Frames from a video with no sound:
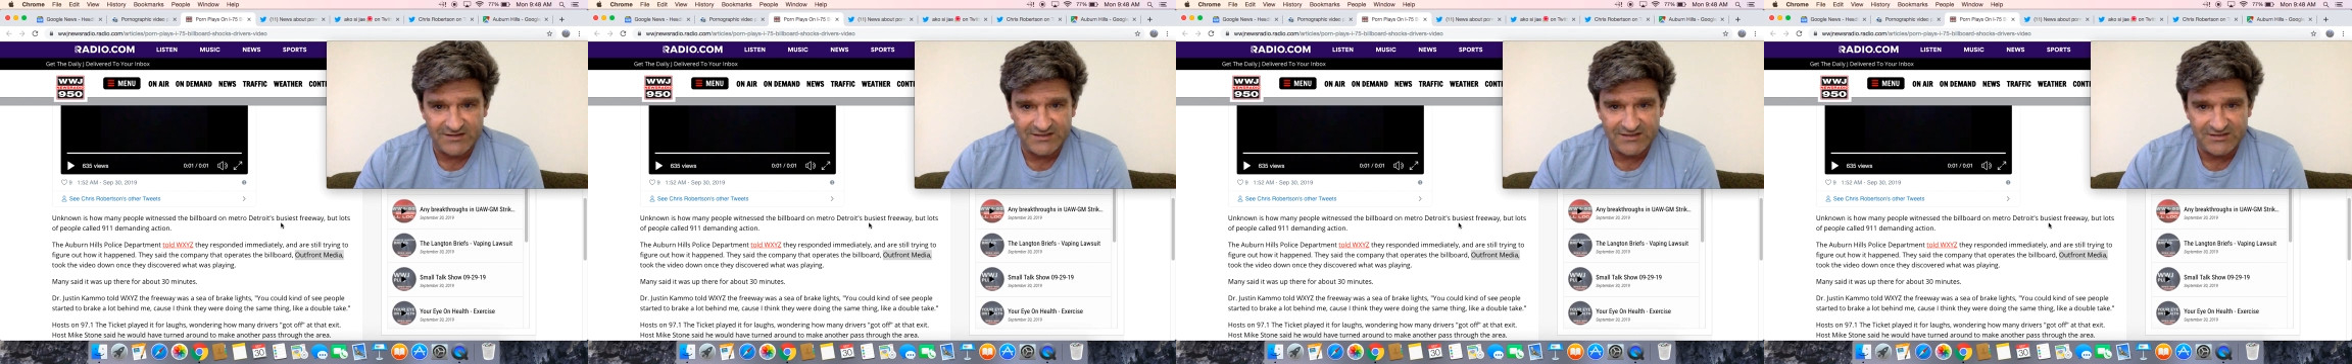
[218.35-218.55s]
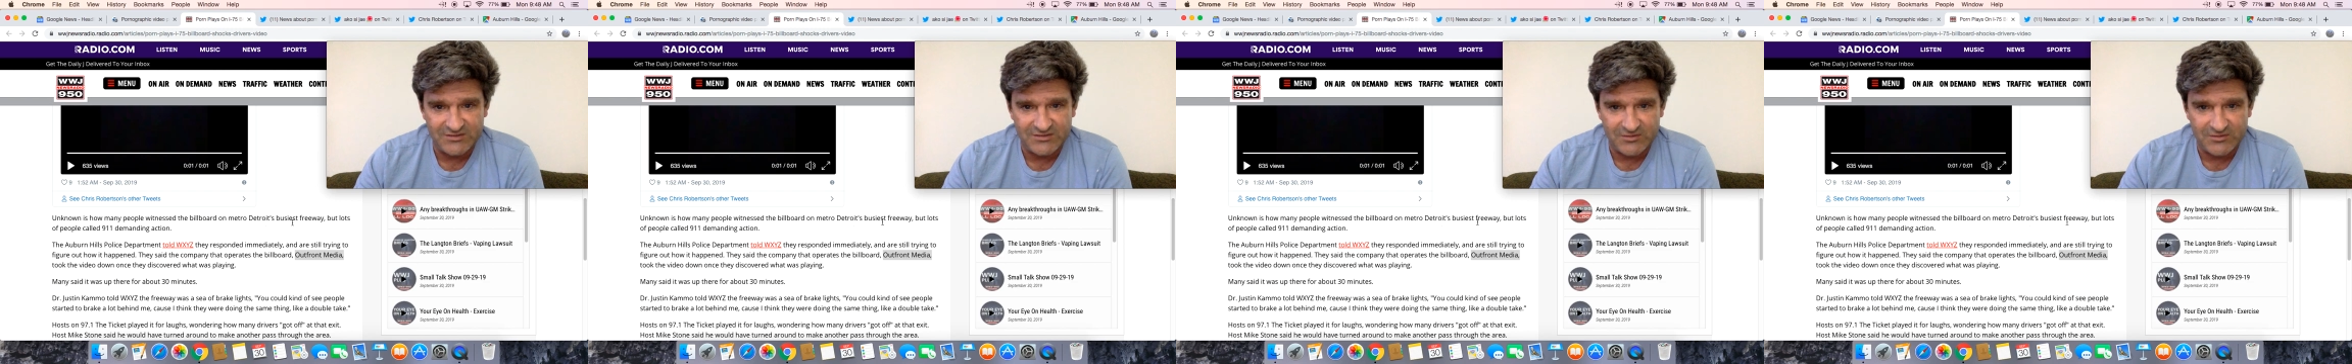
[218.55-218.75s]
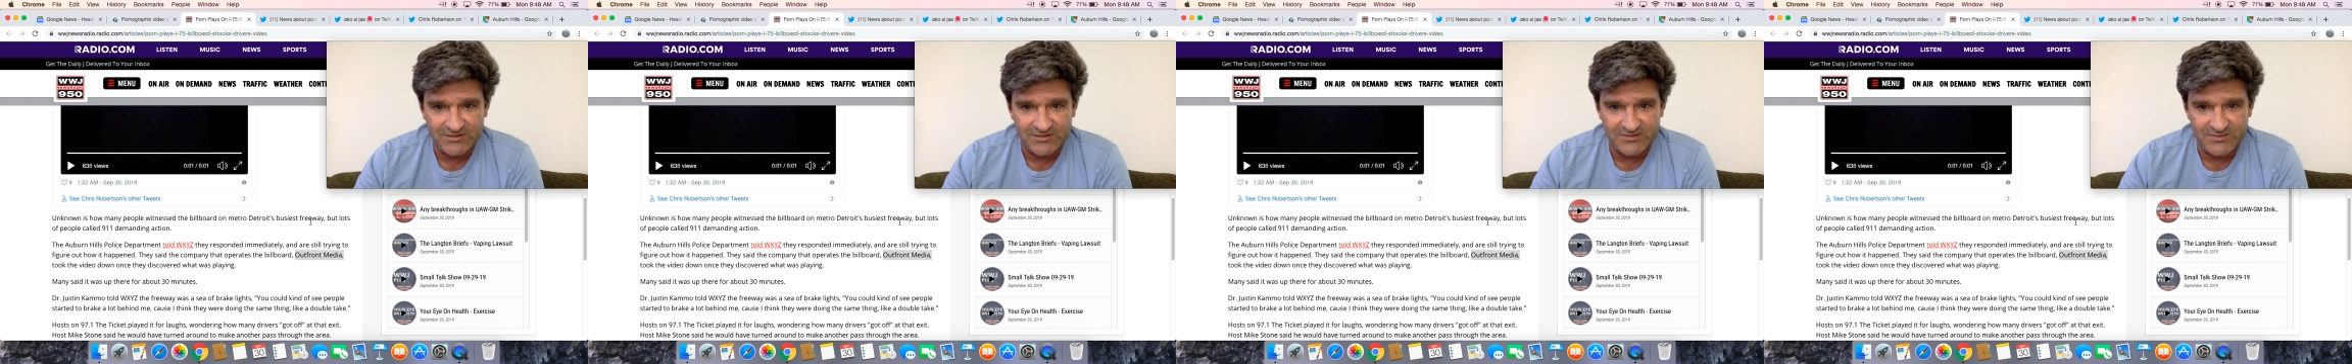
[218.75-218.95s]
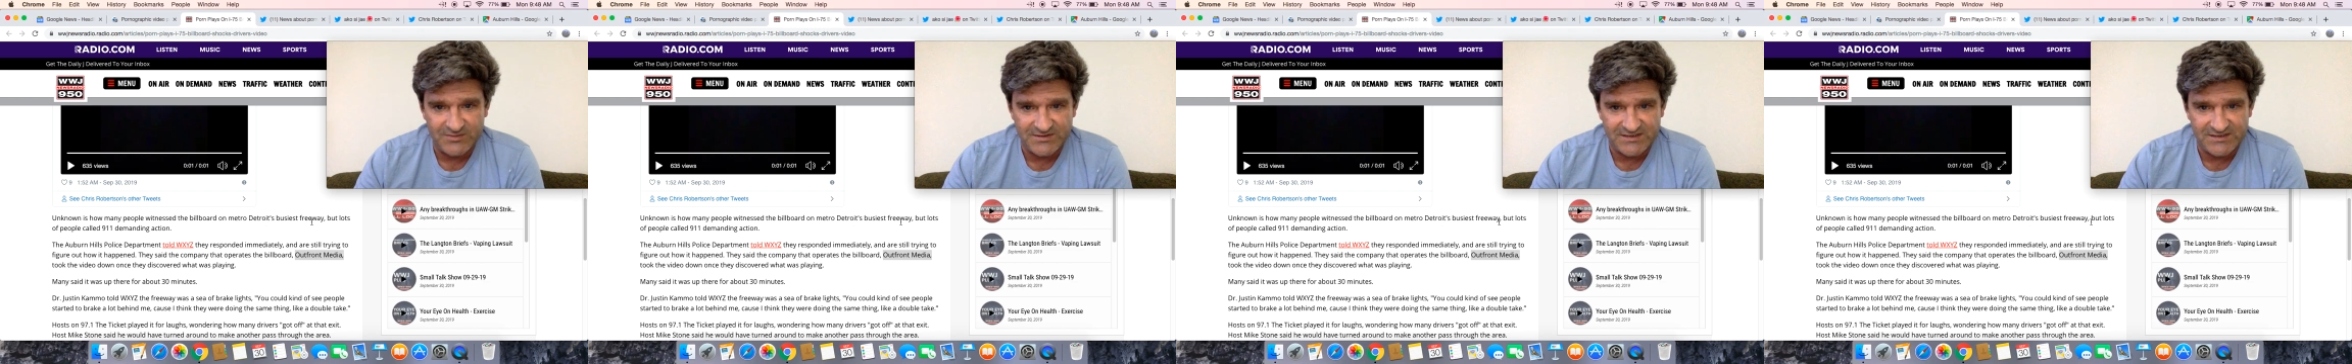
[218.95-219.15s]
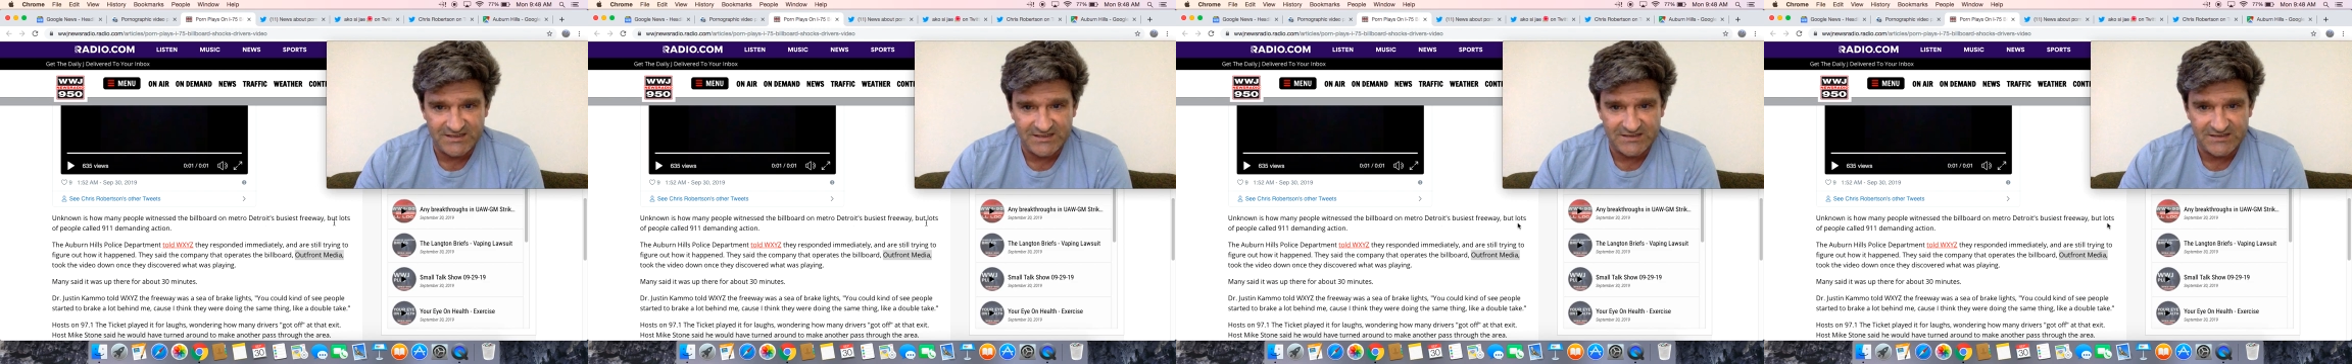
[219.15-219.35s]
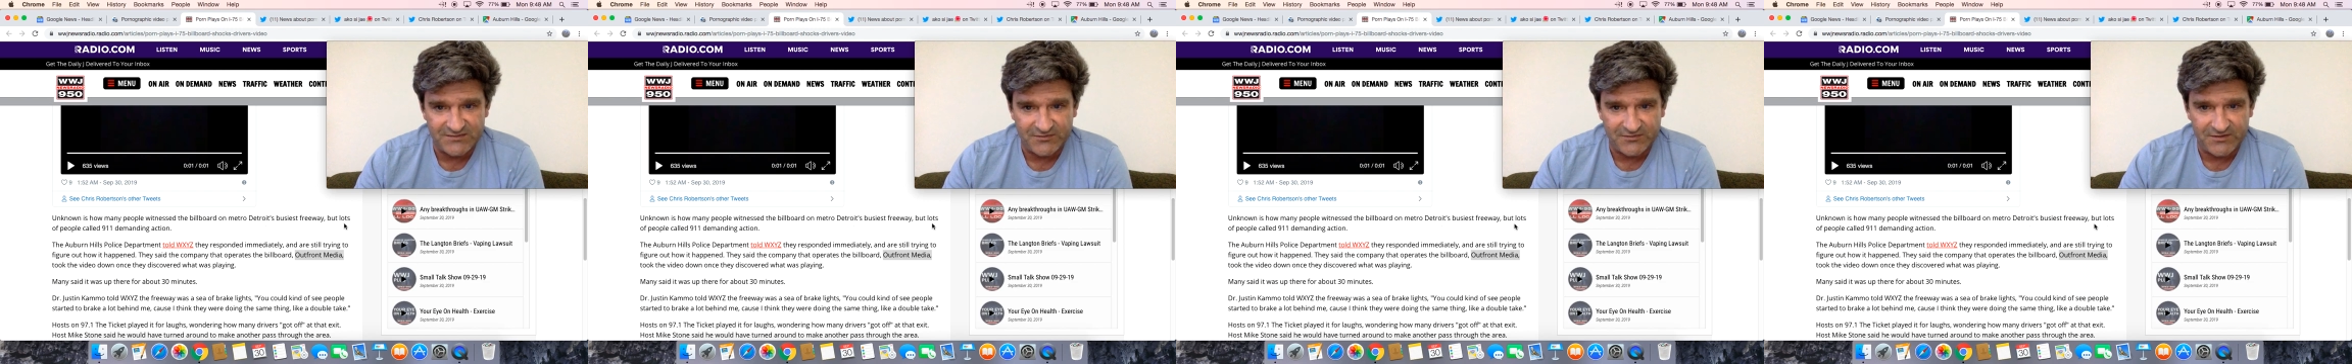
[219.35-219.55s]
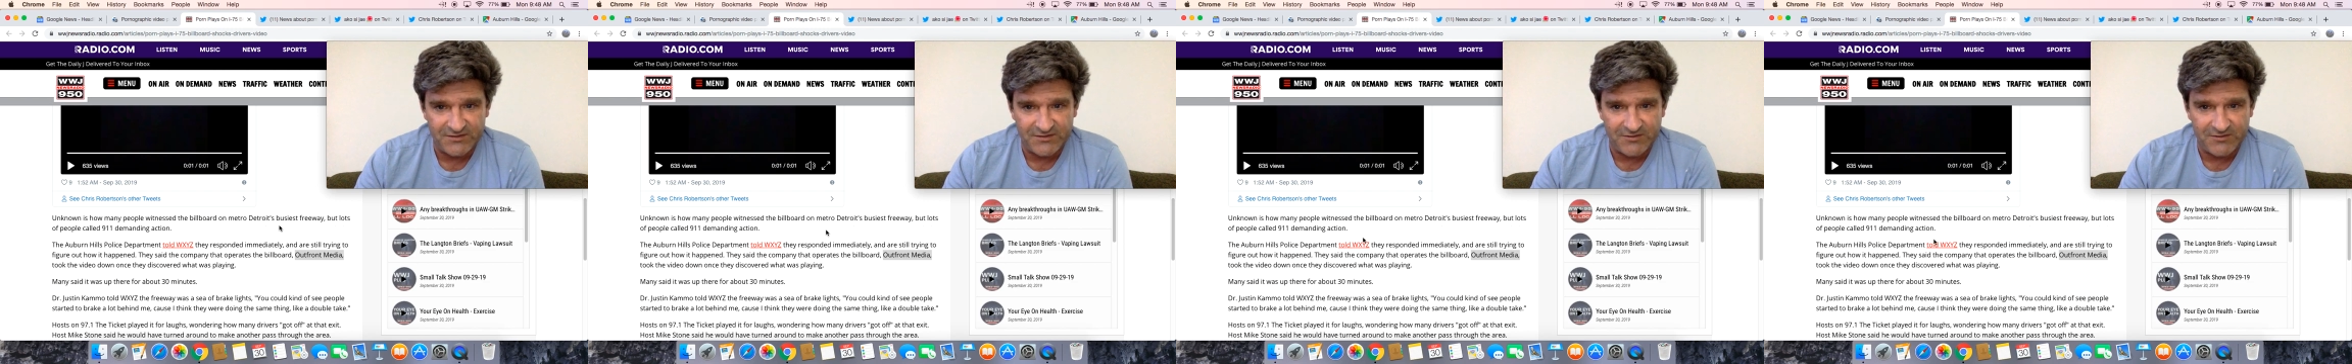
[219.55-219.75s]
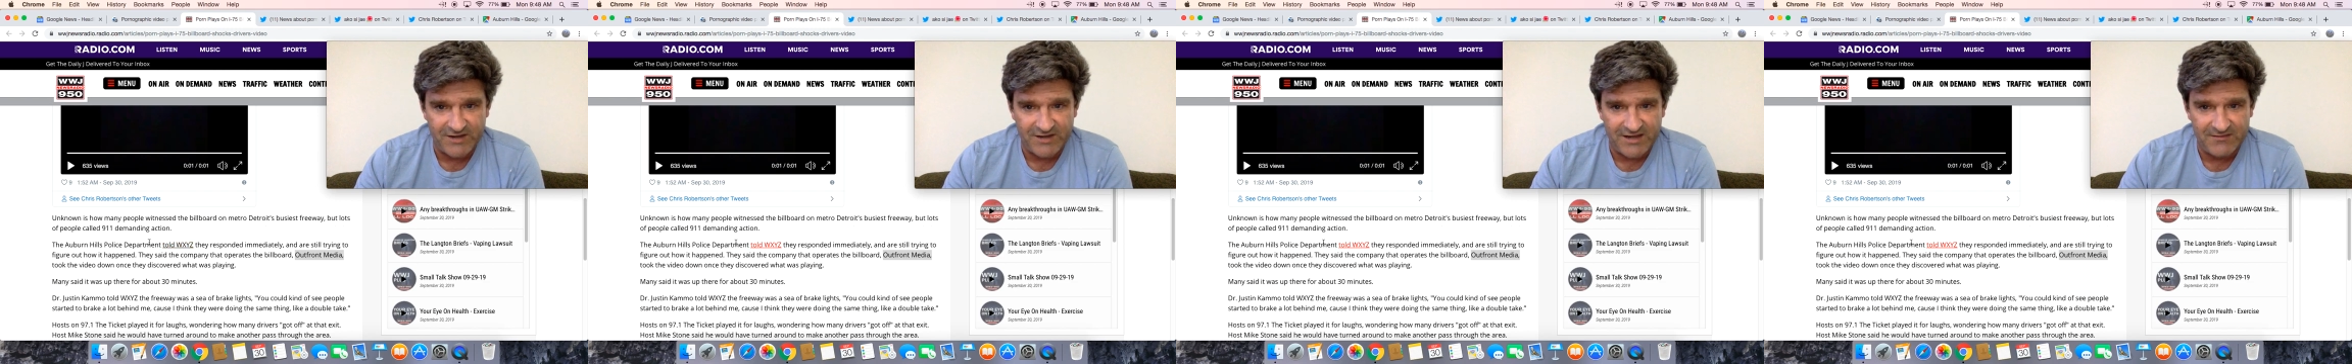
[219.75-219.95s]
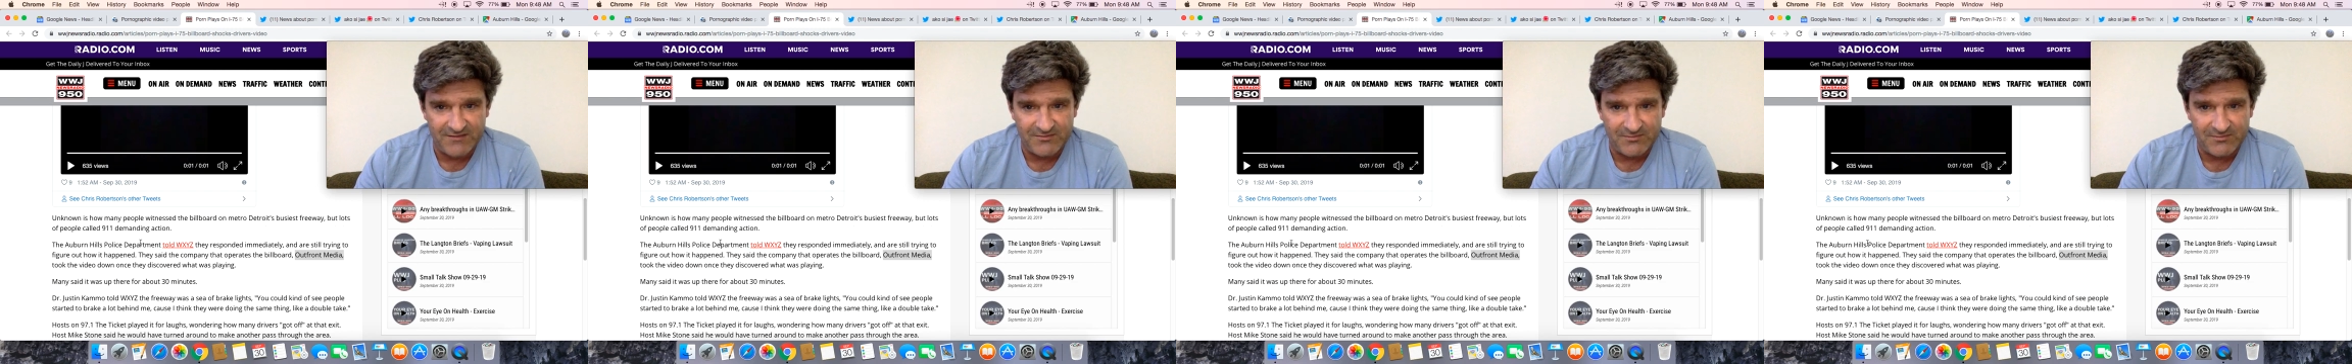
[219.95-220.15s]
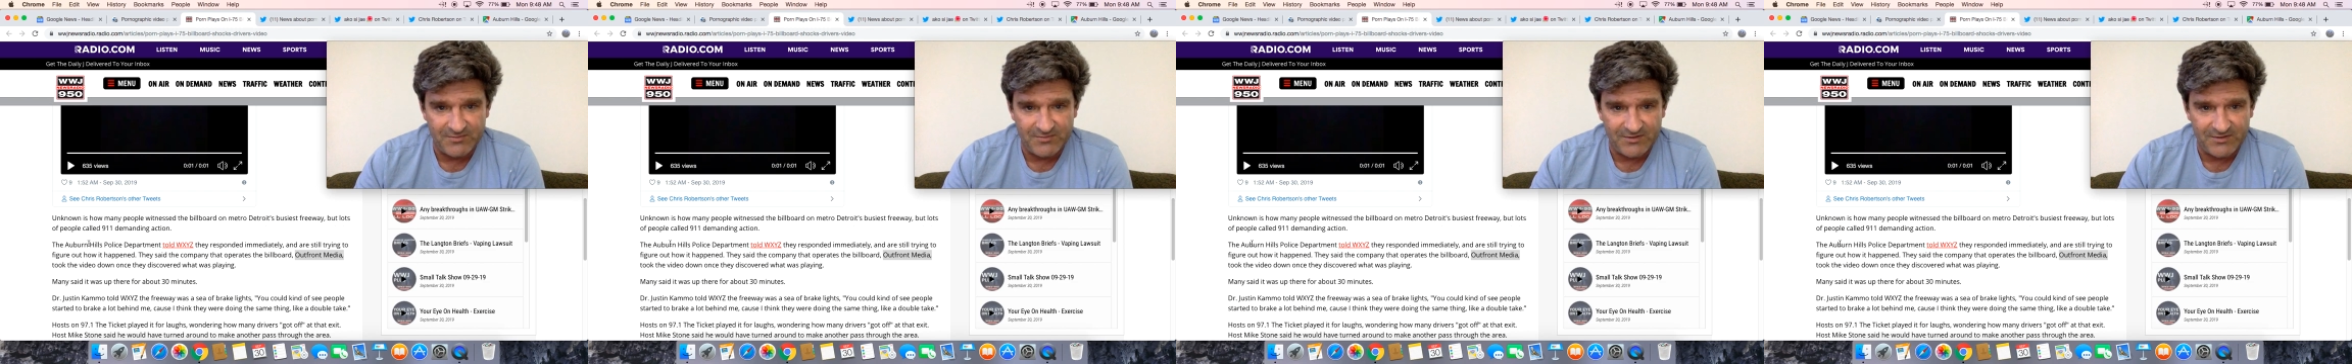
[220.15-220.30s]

Detroit's busiest freeway,